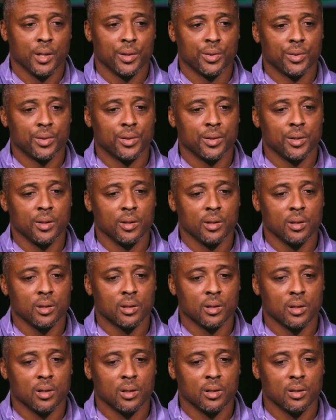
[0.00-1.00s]
I
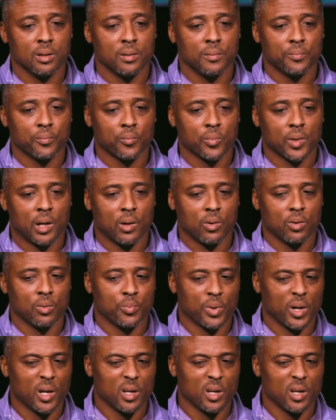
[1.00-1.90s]
think I would have